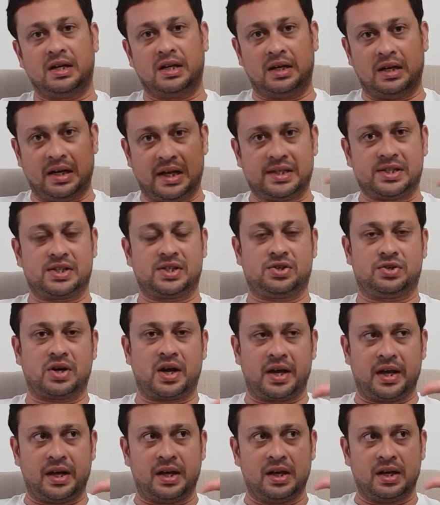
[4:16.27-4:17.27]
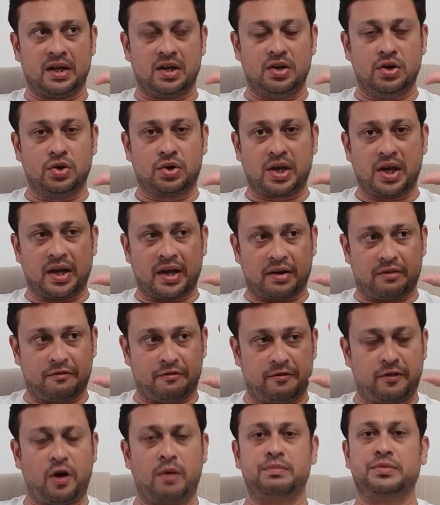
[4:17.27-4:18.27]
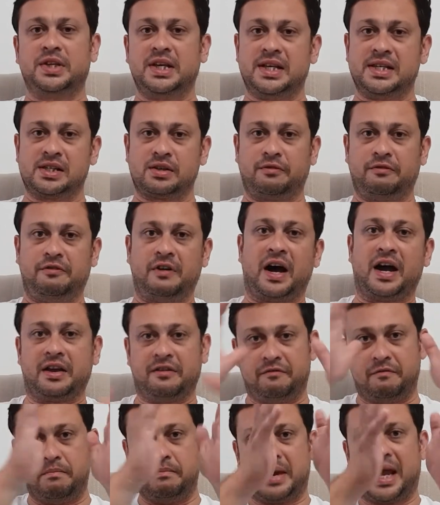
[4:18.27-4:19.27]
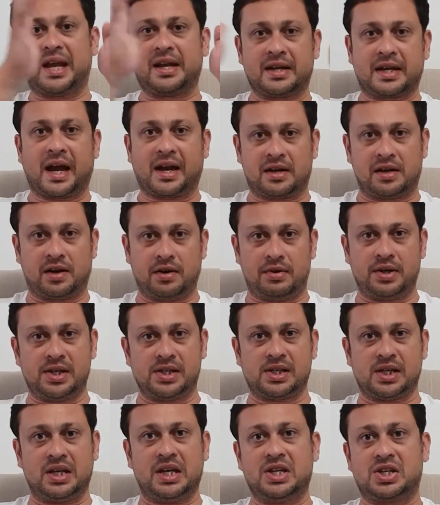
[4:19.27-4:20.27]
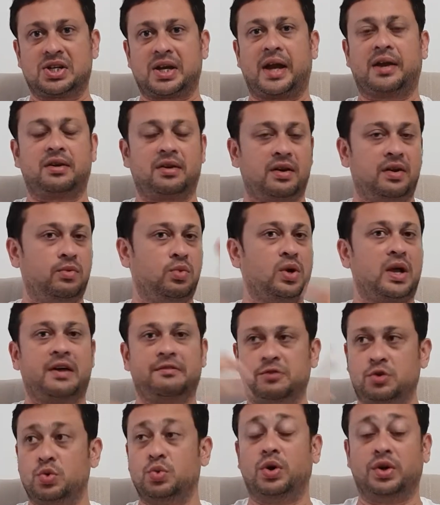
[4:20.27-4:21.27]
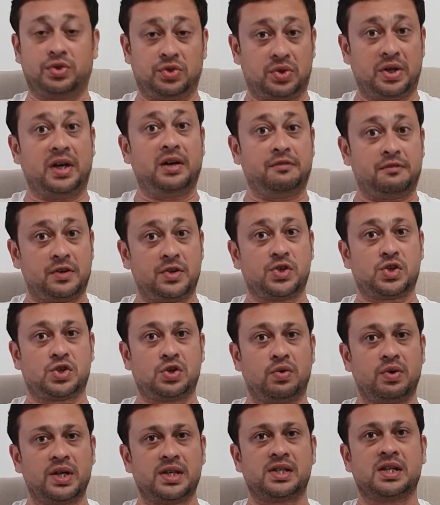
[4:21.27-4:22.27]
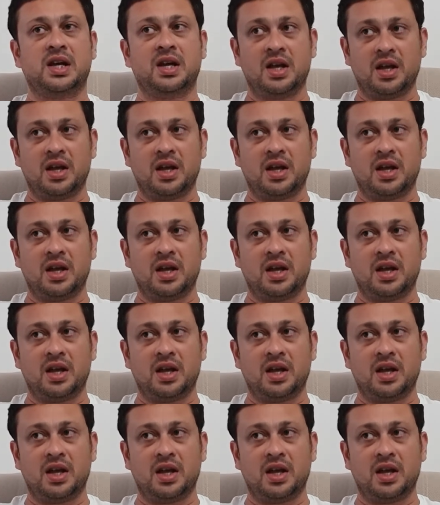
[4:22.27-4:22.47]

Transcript: let's try looking at, from these 5 main categories, each category would have 2 or 3 different stories.